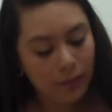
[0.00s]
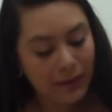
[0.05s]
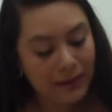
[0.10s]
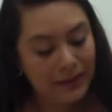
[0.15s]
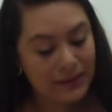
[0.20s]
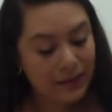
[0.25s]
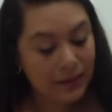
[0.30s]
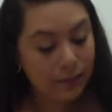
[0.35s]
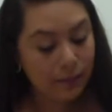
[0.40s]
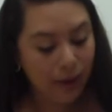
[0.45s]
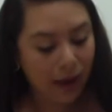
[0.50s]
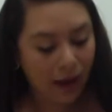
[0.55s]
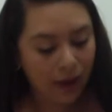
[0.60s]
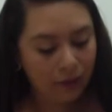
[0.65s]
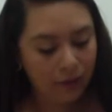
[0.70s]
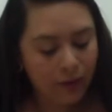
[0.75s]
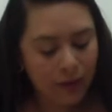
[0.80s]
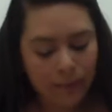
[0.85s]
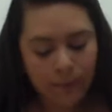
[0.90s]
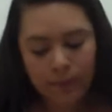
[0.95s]
basic
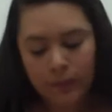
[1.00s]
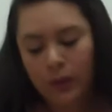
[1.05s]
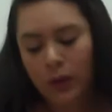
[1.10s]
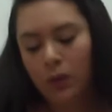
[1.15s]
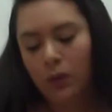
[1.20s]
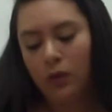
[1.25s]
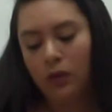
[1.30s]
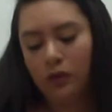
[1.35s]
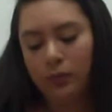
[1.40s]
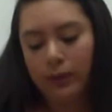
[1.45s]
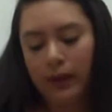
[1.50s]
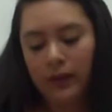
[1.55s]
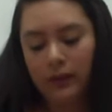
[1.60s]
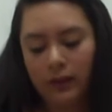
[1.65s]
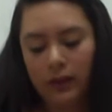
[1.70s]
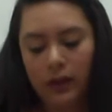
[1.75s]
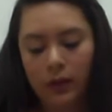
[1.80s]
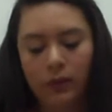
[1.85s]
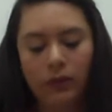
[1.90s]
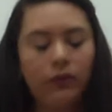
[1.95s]
battery, which
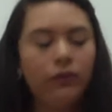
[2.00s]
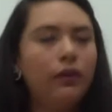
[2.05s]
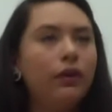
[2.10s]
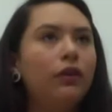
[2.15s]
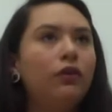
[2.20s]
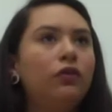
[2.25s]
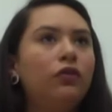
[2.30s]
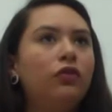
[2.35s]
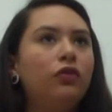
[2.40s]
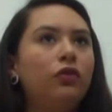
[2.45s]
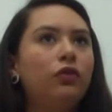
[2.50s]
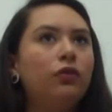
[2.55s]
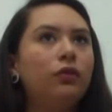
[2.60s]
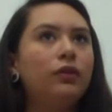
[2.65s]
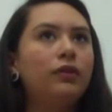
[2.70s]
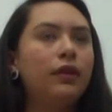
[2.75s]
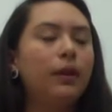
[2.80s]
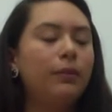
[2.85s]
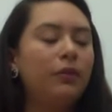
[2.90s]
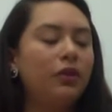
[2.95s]
basically refers to
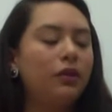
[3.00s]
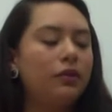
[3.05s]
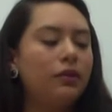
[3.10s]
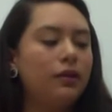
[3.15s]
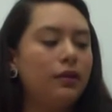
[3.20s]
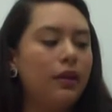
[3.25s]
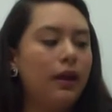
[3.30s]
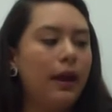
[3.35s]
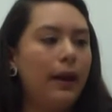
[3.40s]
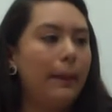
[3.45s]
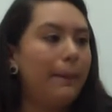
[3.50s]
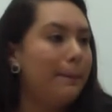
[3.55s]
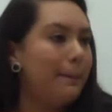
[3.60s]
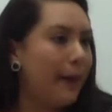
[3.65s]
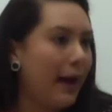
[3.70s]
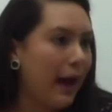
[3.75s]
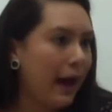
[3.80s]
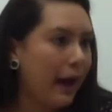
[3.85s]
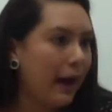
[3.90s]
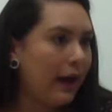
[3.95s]
subjects like
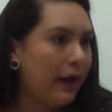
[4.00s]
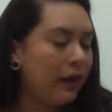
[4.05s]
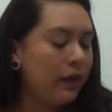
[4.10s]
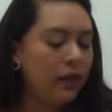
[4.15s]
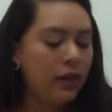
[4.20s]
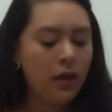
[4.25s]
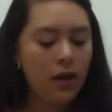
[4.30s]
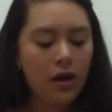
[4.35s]
math,